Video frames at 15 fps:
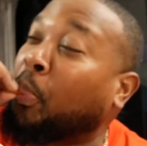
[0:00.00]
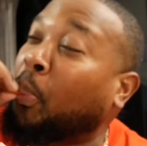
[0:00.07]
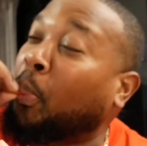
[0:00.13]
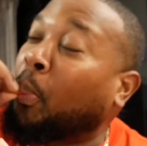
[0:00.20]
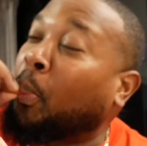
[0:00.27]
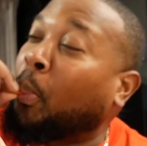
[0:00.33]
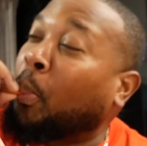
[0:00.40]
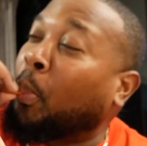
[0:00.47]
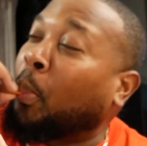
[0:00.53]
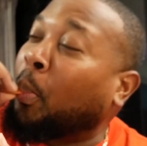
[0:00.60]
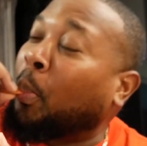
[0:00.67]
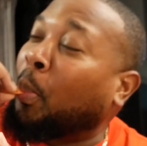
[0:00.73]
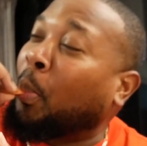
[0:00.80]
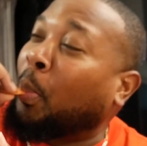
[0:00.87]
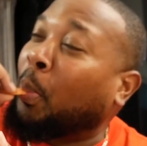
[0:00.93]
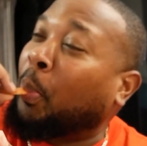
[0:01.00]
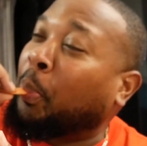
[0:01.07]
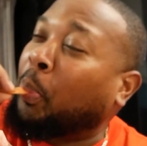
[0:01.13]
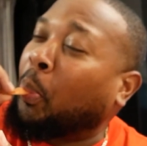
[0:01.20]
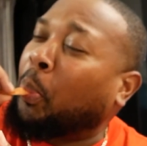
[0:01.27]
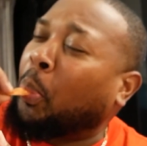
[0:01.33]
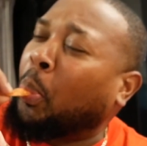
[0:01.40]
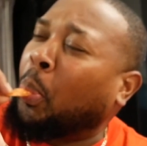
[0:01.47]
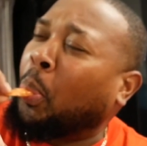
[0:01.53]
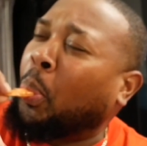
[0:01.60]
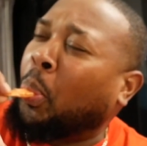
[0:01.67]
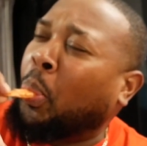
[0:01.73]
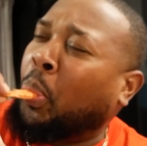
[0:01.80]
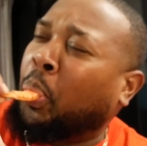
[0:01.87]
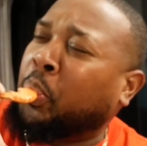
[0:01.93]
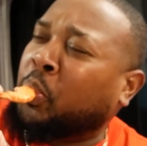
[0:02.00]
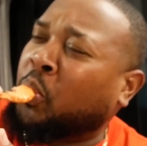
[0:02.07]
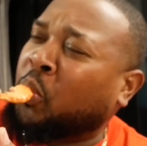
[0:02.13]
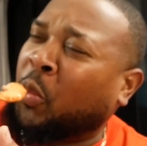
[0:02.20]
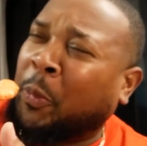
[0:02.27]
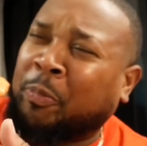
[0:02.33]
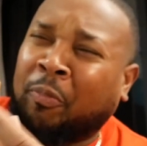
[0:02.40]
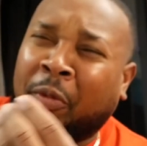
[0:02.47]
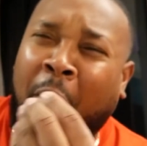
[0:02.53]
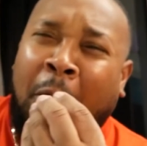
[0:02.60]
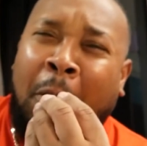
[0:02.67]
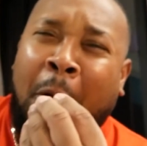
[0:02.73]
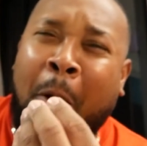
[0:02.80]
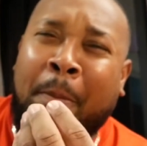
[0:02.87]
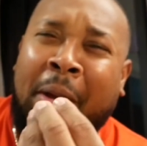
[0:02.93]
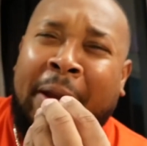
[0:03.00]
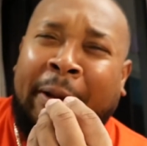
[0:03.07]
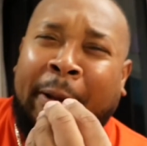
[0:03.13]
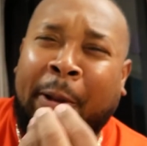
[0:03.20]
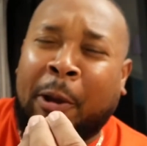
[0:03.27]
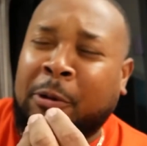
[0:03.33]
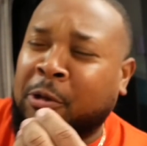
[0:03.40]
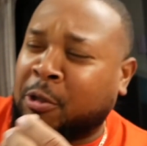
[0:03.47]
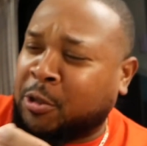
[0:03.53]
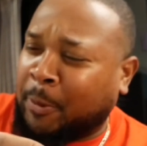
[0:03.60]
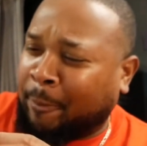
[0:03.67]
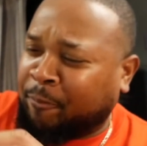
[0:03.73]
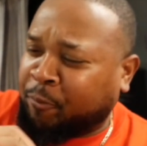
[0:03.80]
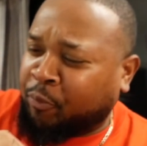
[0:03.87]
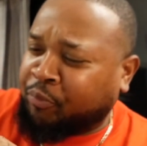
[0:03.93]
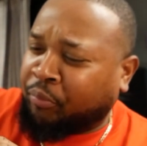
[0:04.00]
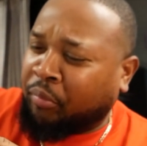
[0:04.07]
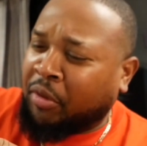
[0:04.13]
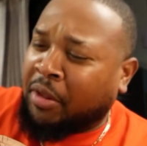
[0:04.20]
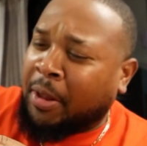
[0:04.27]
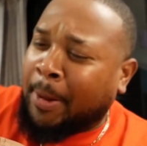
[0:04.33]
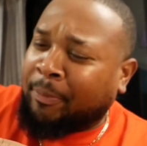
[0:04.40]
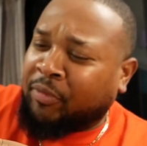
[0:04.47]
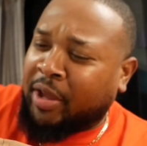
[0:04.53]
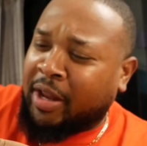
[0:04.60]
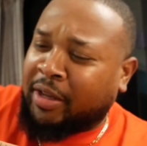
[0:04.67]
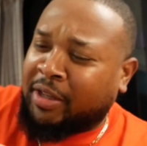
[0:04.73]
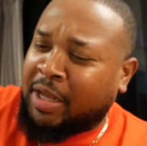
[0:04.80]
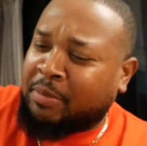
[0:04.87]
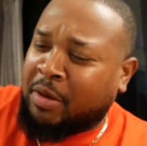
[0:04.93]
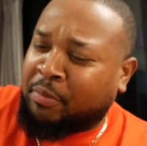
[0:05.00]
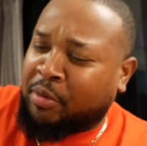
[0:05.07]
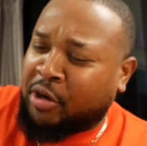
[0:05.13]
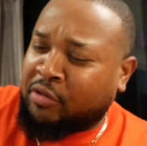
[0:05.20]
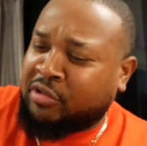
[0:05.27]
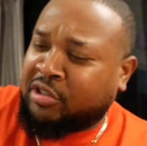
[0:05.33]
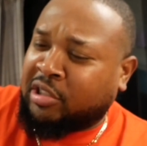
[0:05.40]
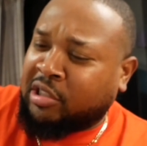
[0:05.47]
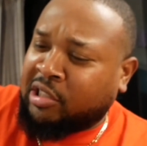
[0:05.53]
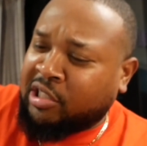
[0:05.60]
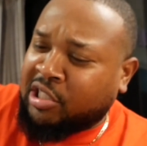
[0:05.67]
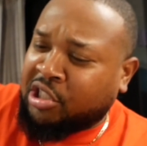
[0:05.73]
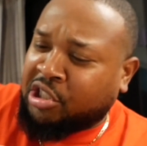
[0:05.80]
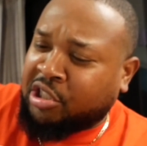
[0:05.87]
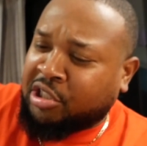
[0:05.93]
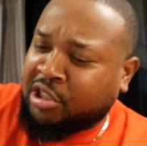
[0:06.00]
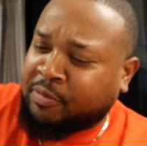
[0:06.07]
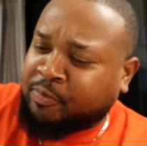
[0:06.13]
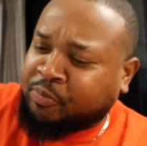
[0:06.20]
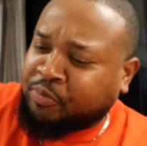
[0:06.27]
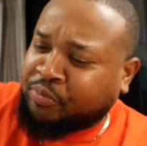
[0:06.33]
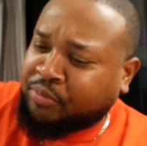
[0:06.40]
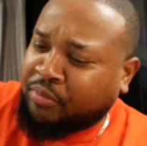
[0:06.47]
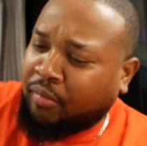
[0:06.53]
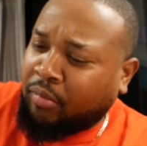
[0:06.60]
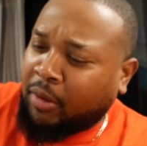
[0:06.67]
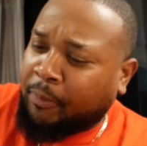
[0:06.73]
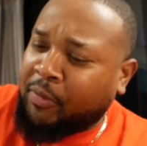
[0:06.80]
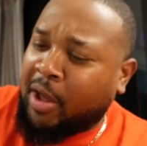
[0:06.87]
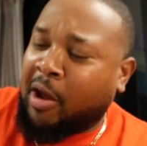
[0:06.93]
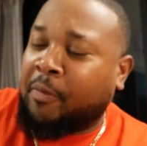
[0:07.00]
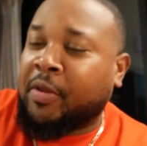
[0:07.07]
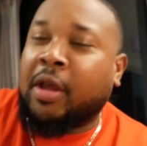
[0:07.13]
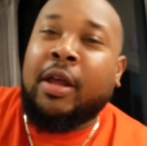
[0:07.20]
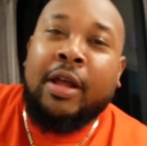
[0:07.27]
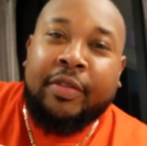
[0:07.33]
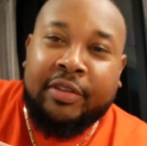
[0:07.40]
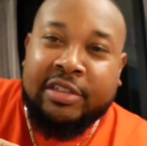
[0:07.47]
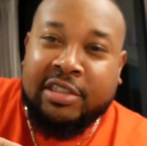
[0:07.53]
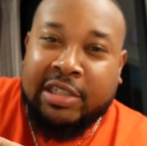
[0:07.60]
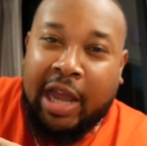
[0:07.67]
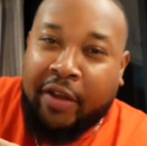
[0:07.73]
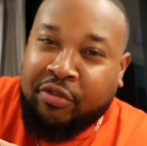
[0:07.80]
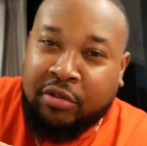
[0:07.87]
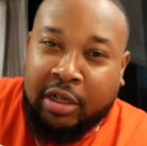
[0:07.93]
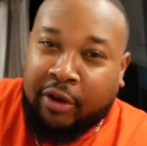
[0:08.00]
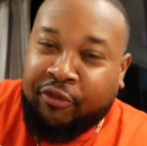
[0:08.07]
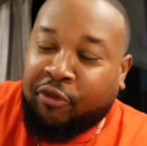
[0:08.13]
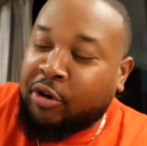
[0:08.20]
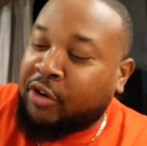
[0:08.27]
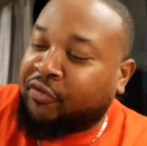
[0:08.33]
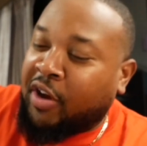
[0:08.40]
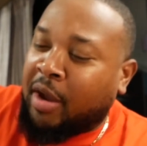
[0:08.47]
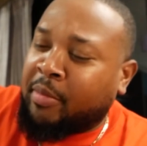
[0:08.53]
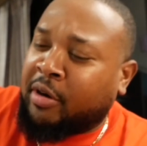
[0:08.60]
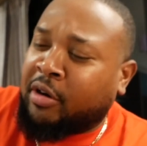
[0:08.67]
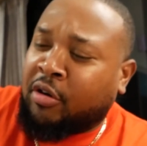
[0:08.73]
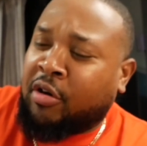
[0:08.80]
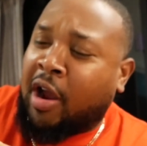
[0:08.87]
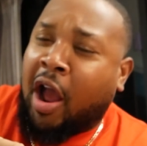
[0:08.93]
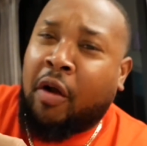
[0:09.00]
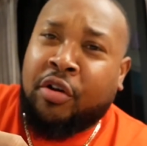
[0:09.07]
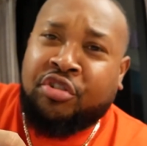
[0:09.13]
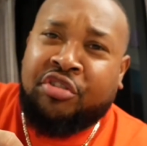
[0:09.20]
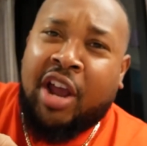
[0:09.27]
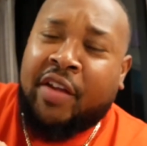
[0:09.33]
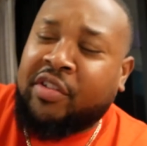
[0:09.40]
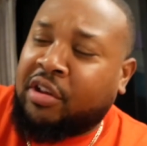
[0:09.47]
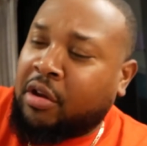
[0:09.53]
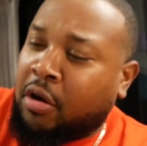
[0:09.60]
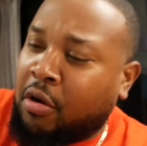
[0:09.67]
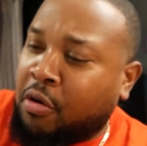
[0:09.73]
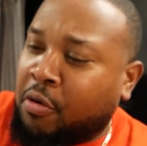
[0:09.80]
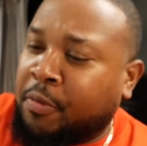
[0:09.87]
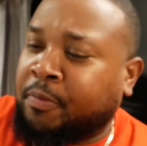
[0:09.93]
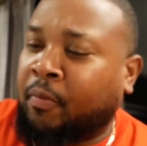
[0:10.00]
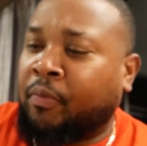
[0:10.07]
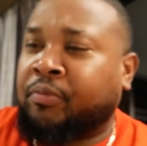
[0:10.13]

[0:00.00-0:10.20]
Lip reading: Oh my goodness, that lemon butter is delicious. Now this is after like a 45 minute or hour drive to get home,